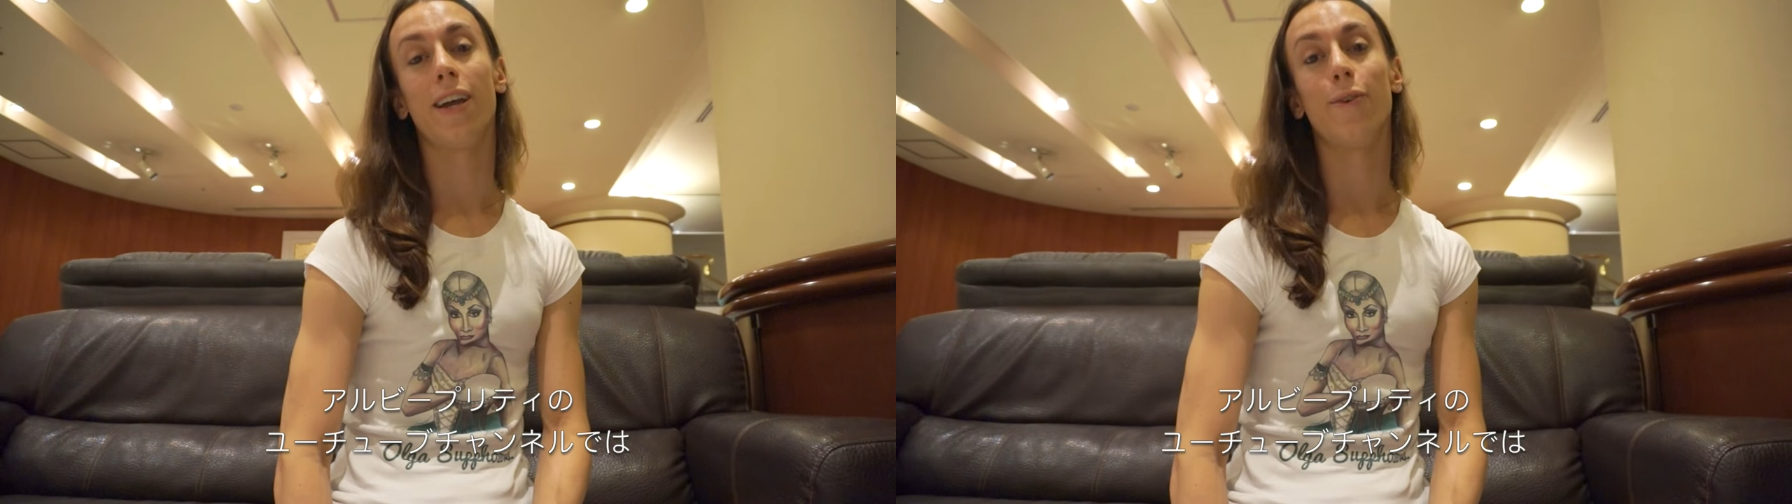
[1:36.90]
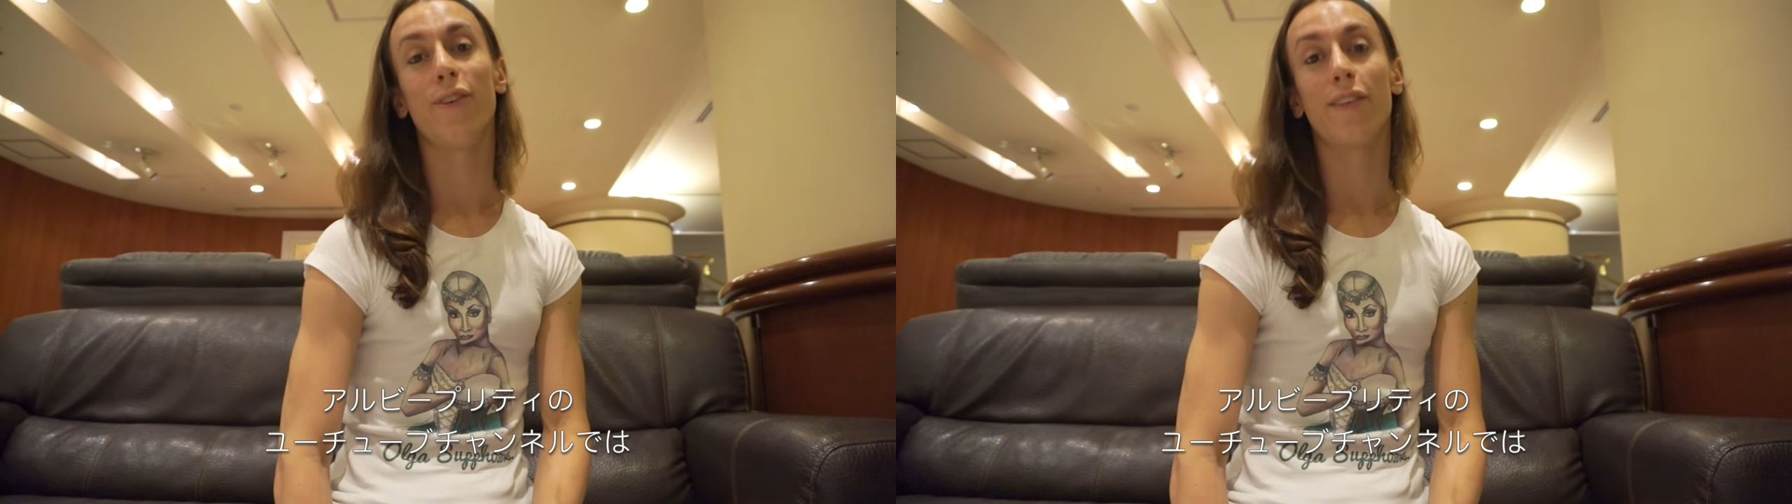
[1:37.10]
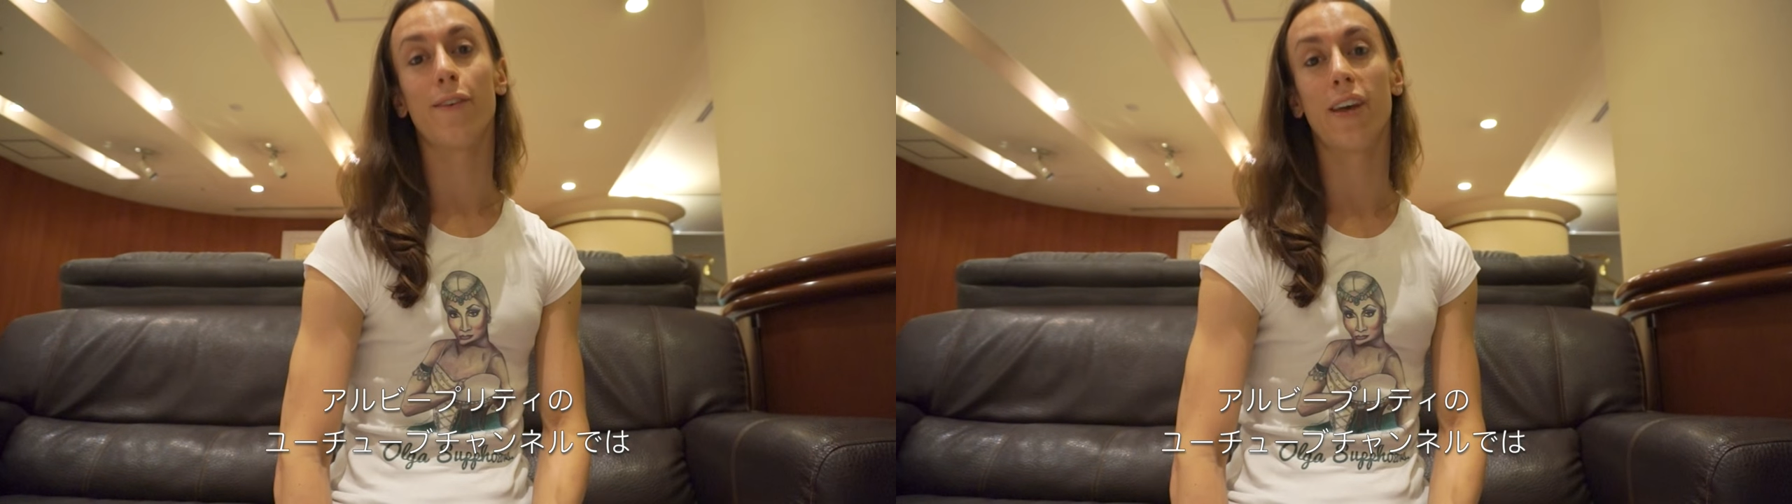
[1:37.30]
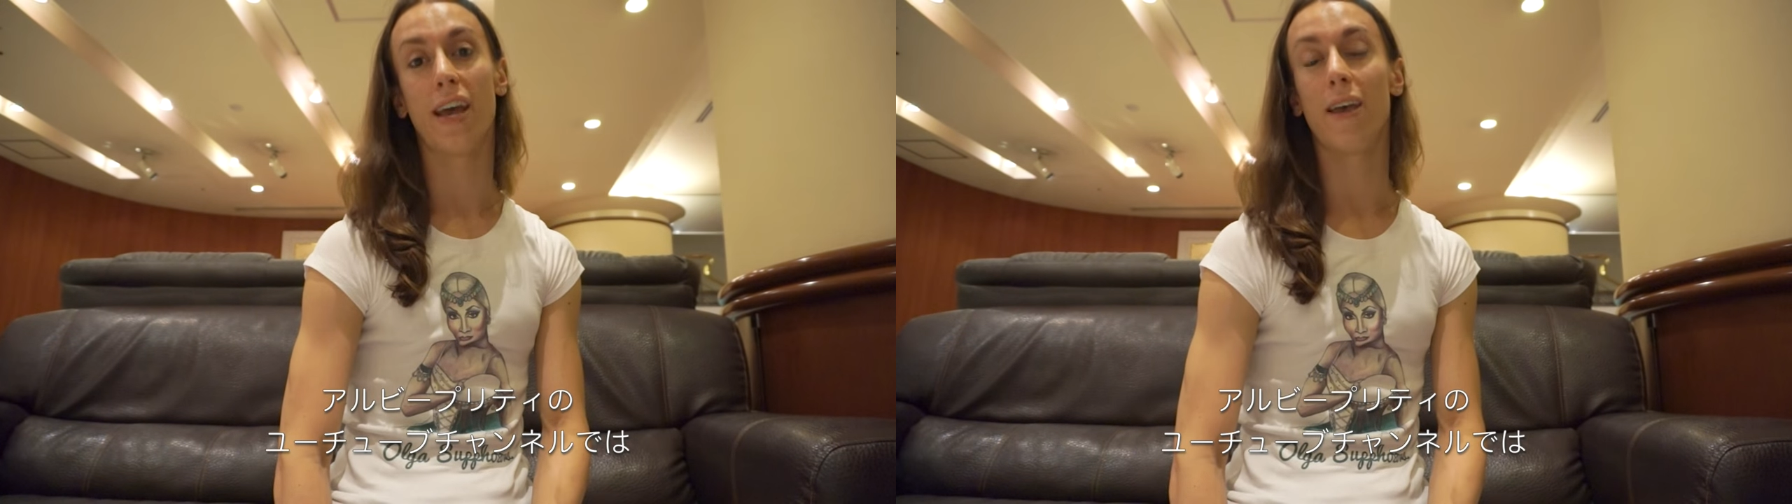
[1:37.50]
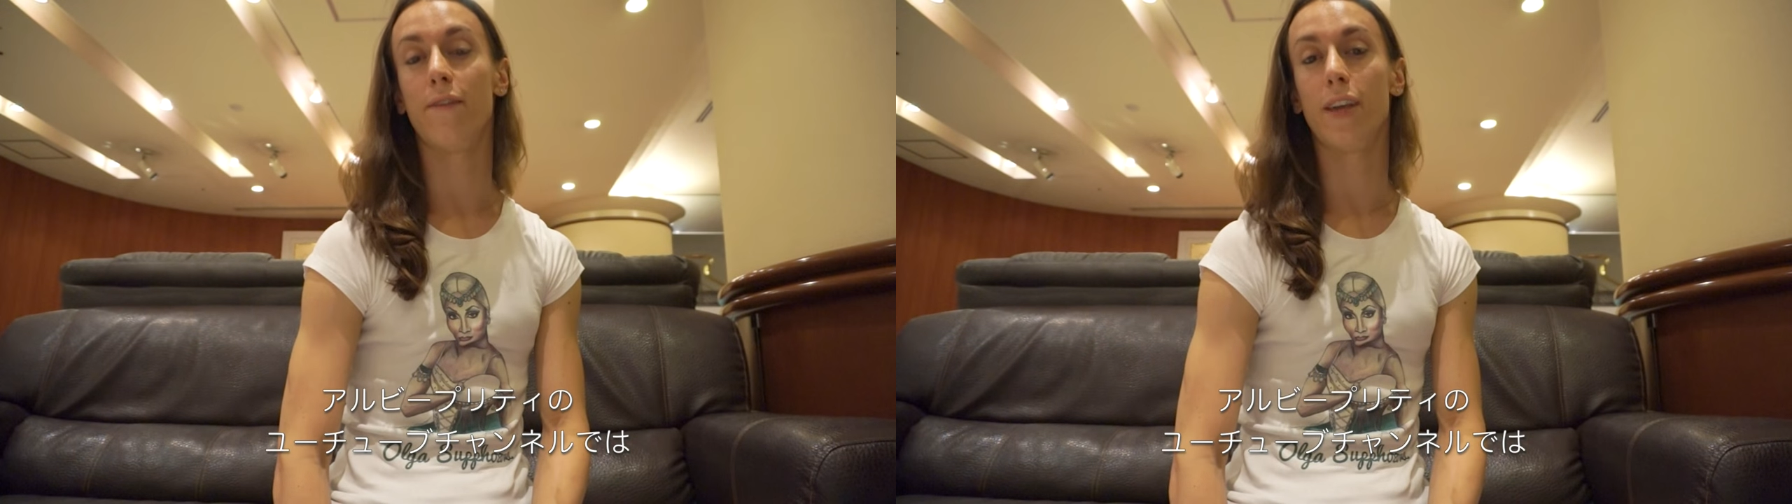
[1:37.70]
I also
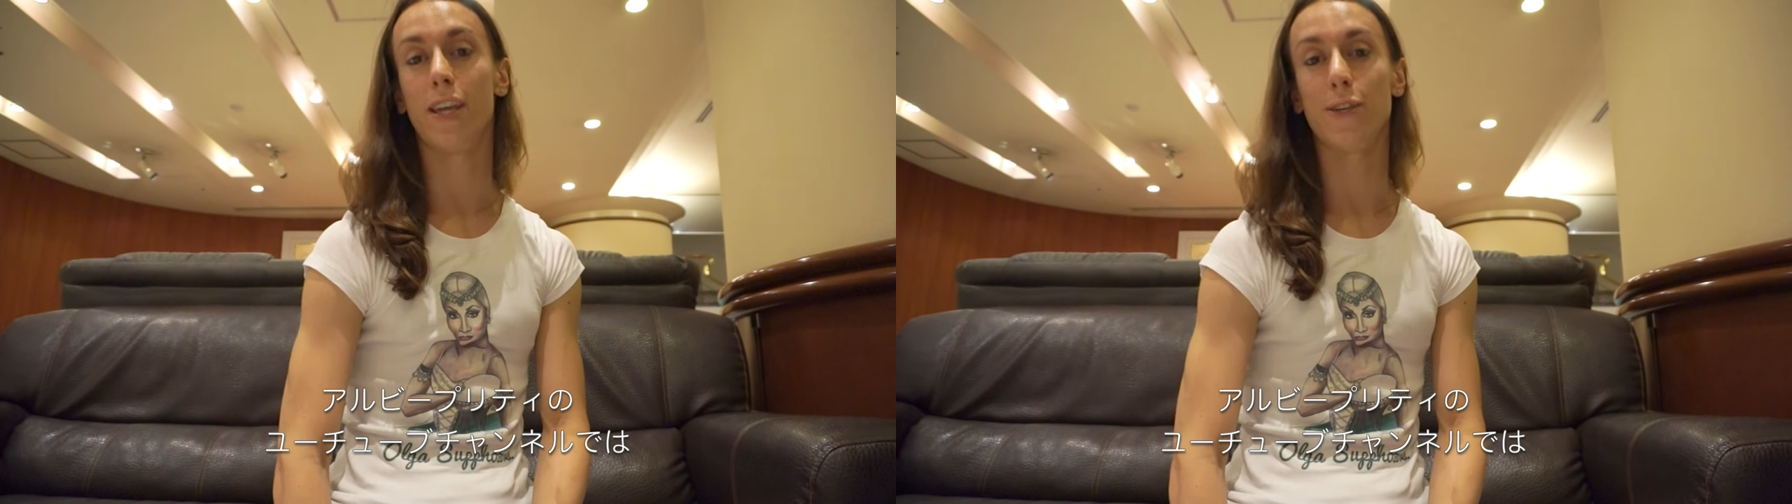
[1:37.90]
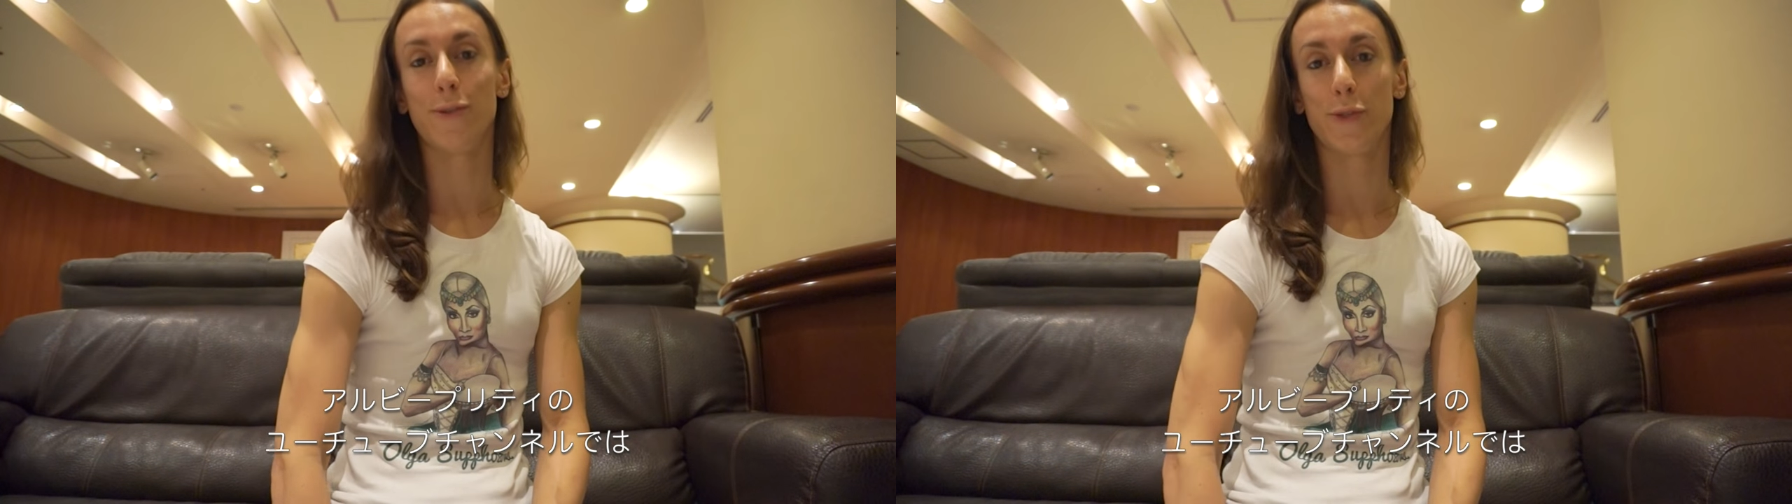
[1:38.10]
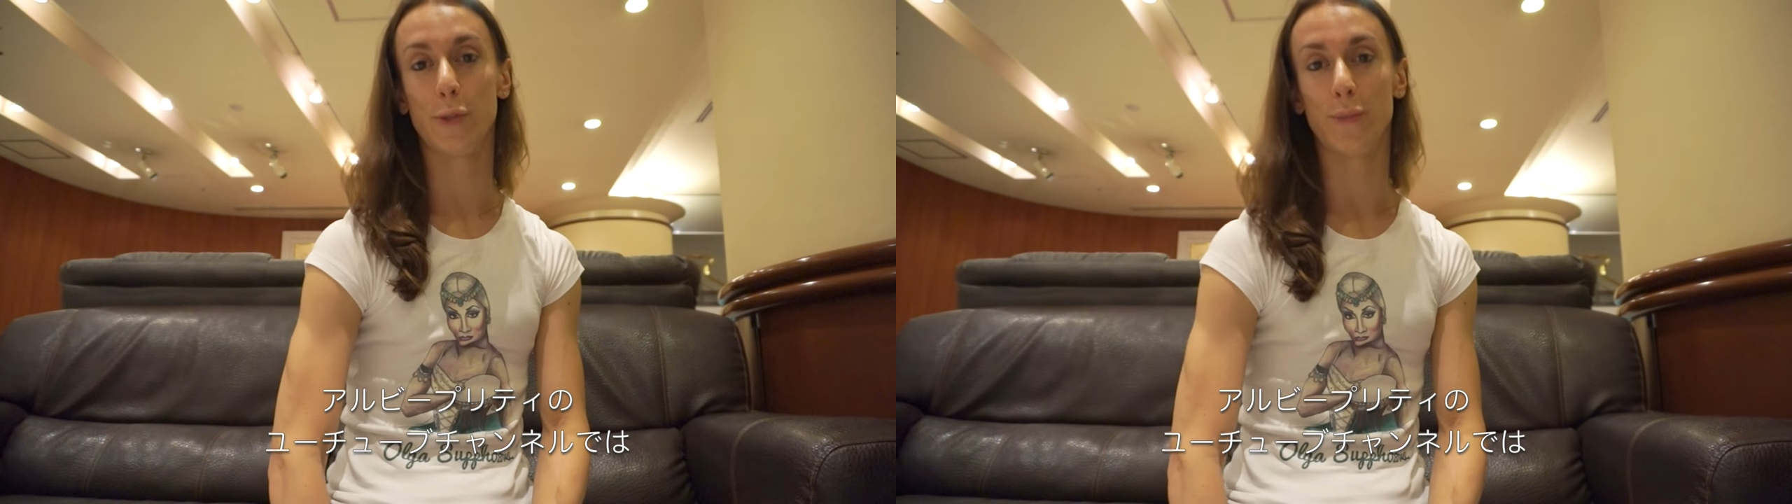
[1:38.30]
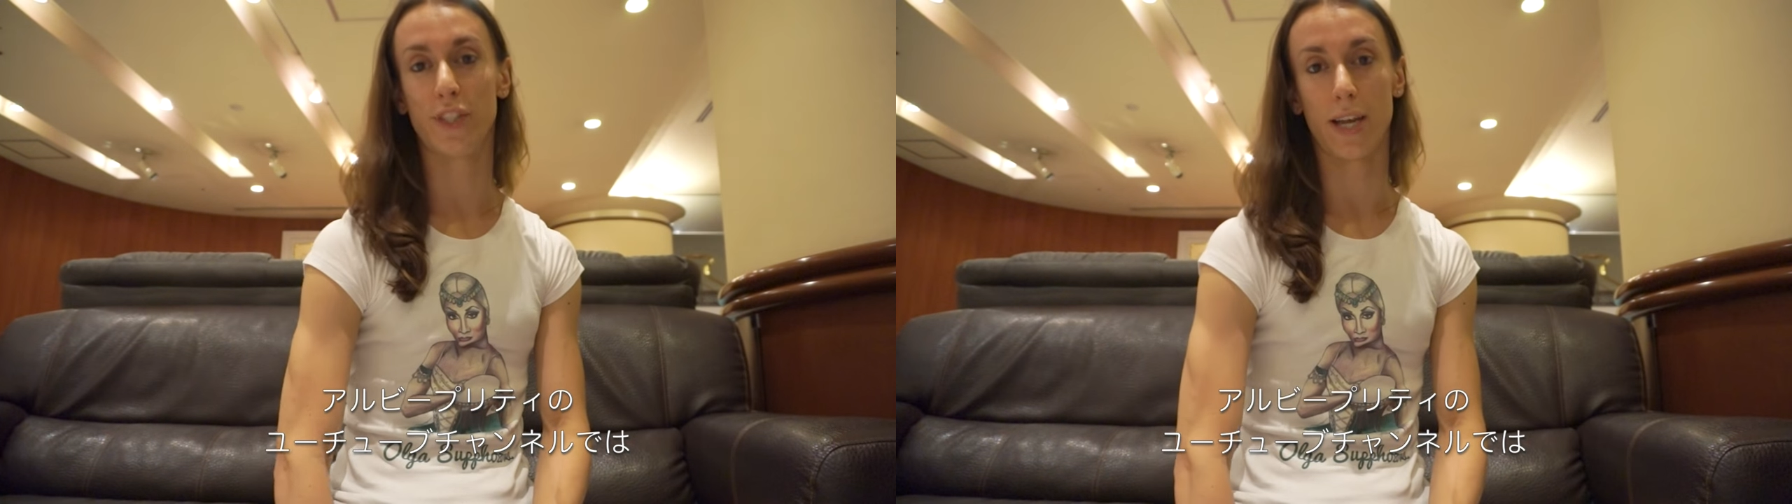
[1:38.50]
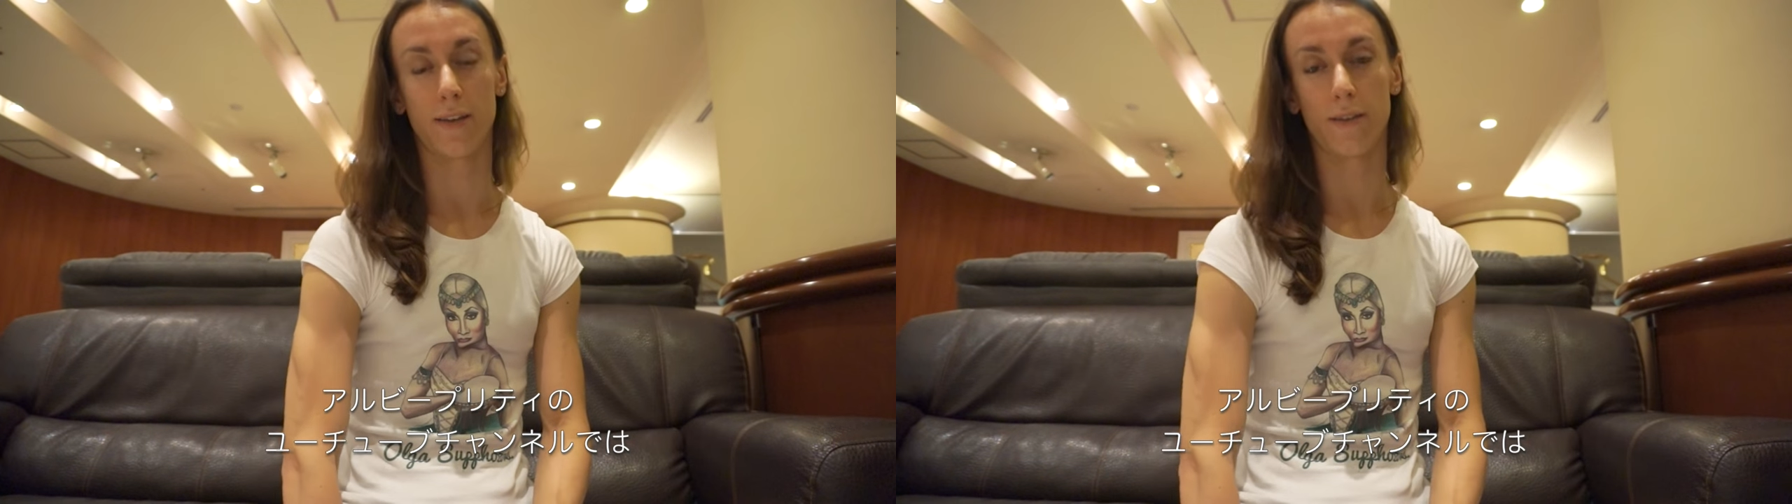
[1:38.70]
have a YouTube
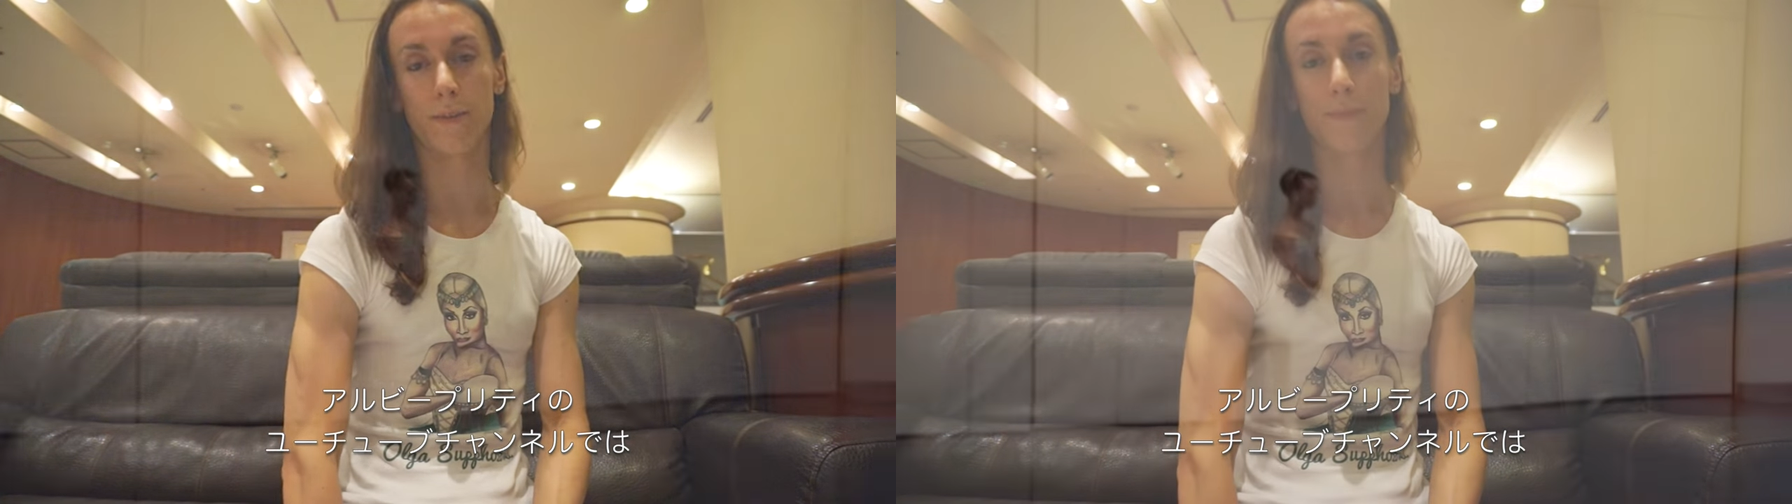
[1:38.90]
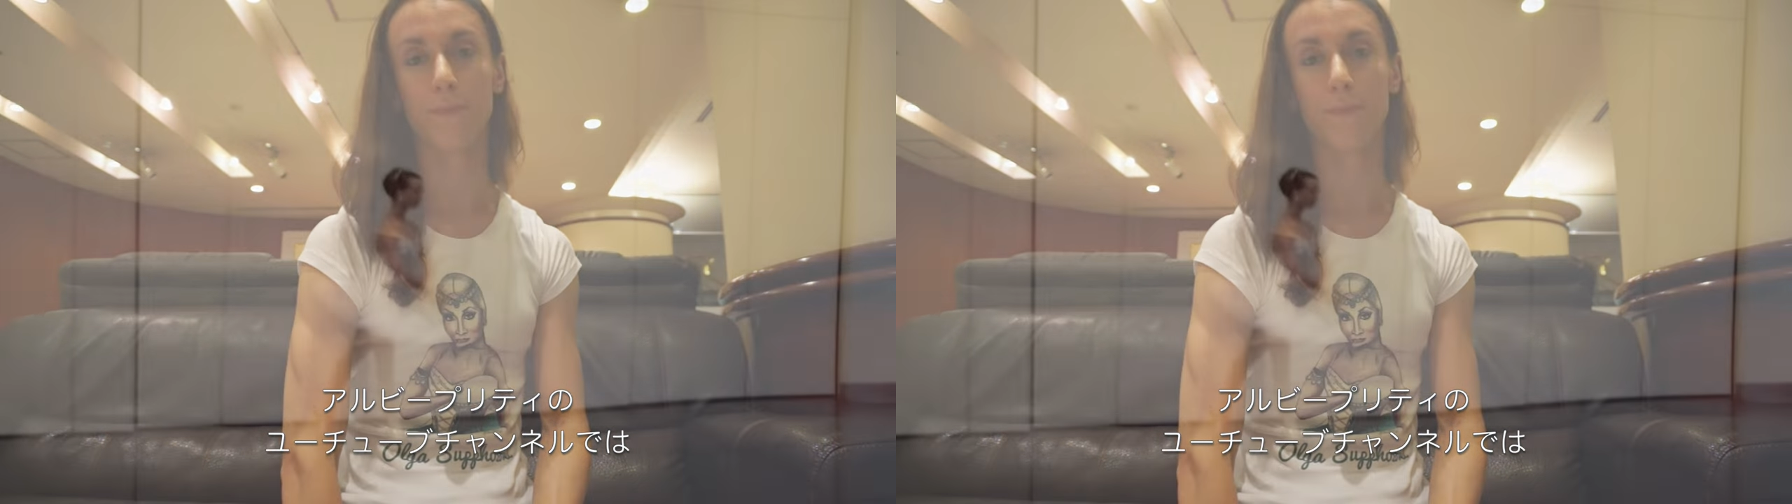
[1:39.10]
channel